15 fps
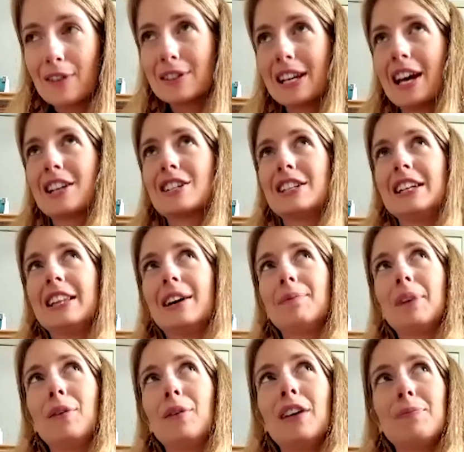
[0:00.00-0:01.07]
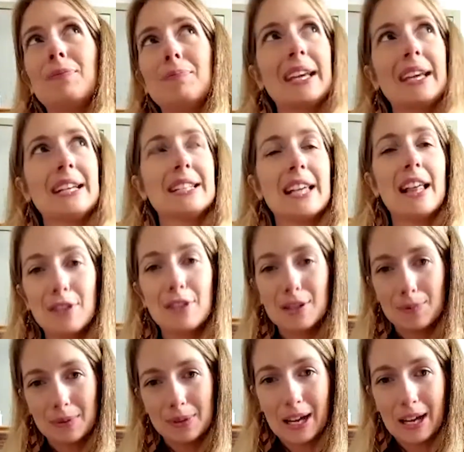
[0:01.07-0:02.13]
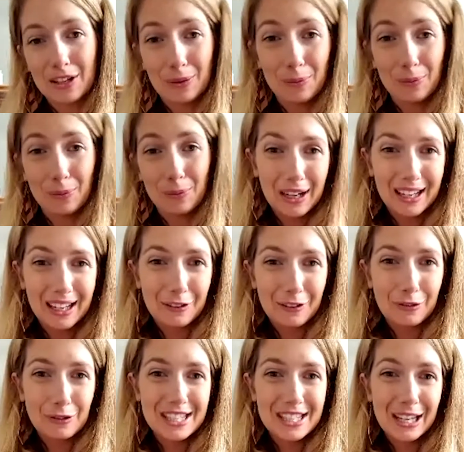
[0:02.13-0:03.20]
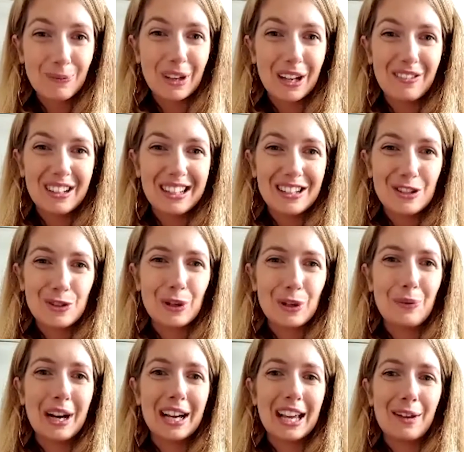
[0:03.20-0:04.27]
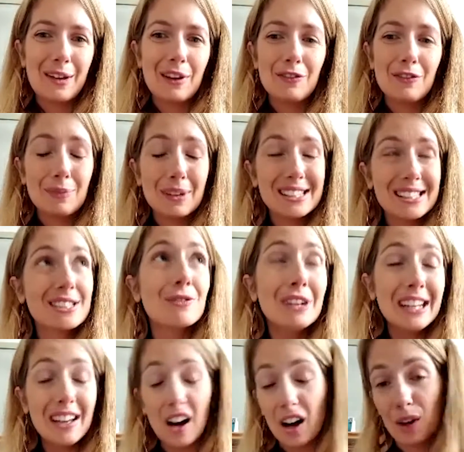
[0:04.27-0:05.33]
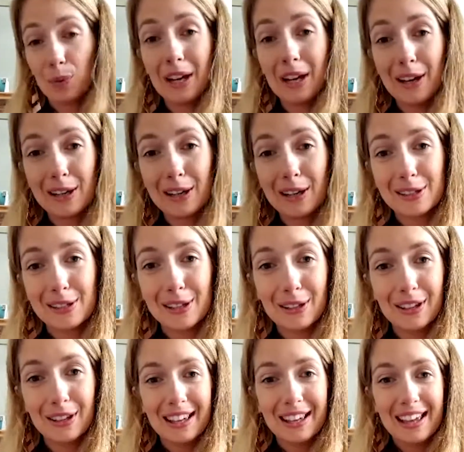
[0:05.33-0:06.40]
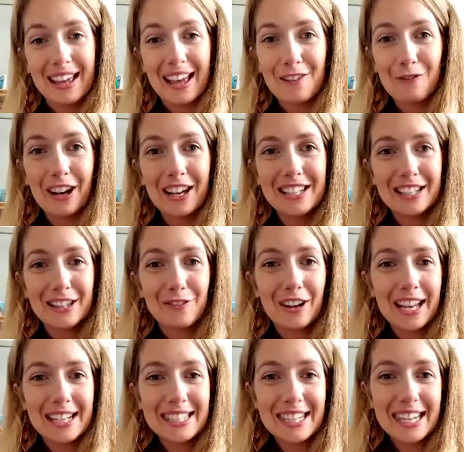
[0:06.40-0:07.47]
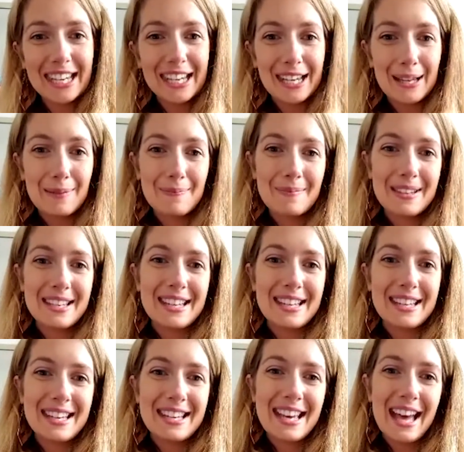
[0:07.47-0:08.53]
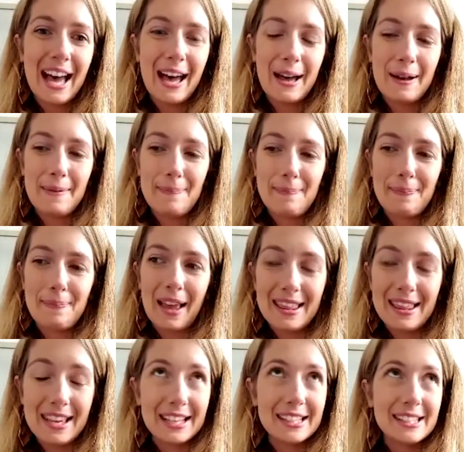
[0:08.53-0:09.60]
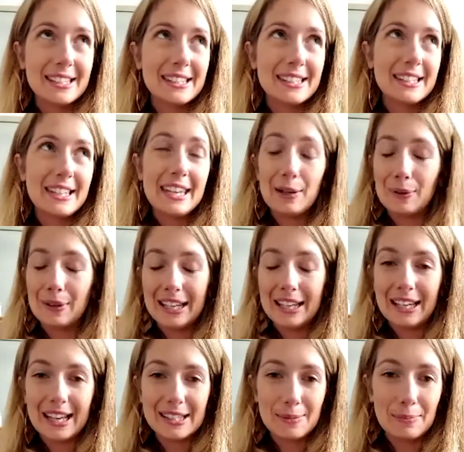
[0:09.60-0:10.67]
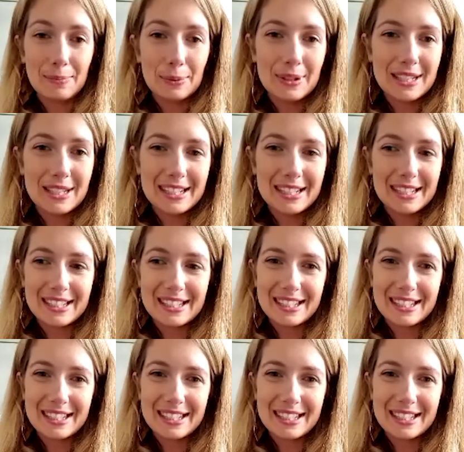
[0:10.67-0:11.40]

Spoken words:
actually that my way of making television was actually working for a team that I really enjoy working with, because it's really hard work. So finding the right team, I think, is equally as important.